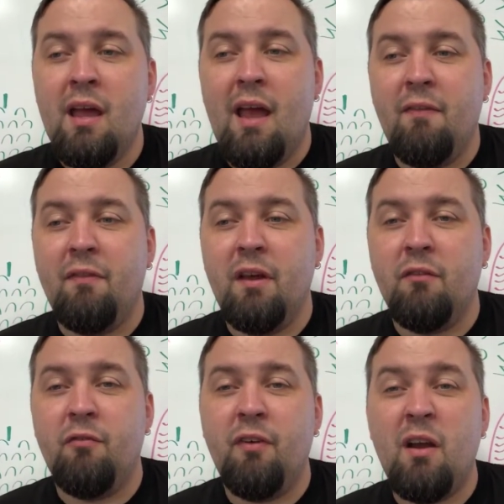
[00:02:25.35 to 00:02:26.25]
and then
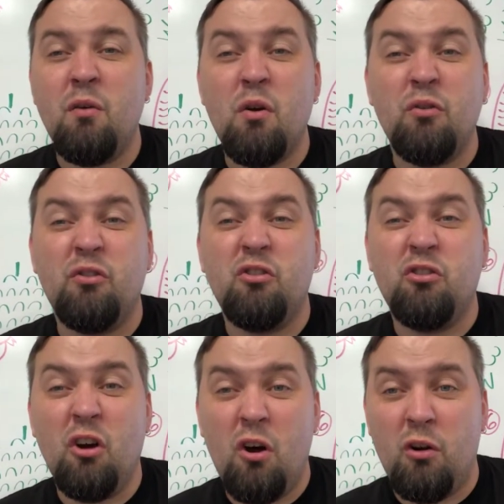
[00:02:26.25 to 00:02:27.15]
Pharaoh's
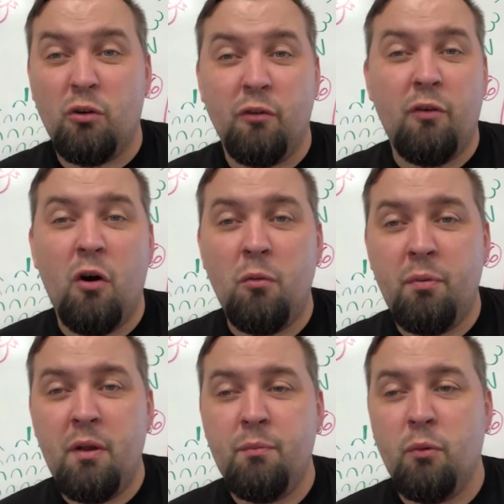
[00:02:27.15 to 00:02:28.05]
daughter, of all
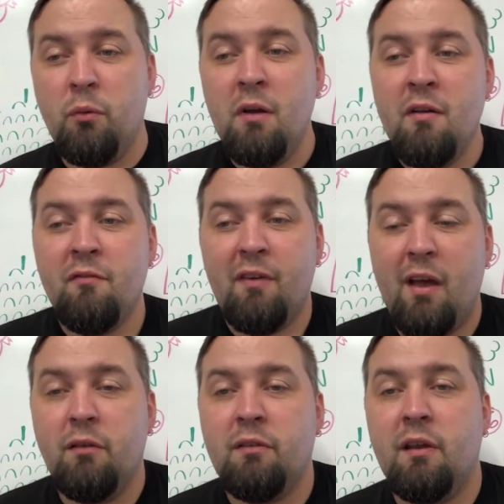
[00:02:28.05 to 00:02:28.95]
people,
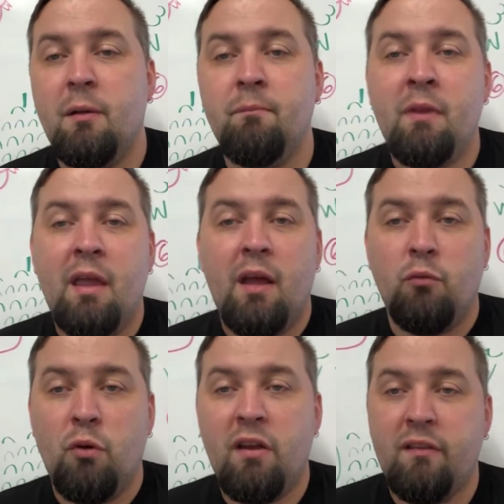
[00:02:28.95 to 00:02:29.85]
found him
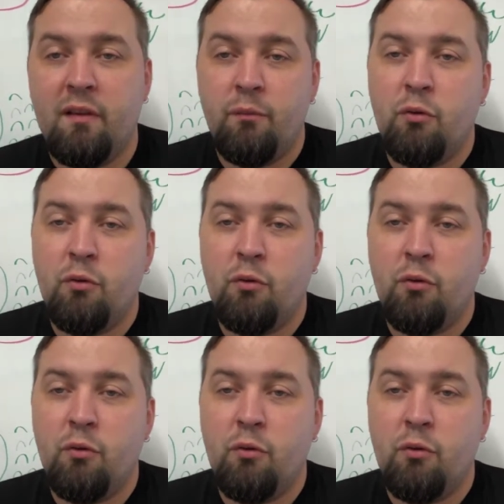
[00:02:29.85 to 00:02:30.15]
and raised him.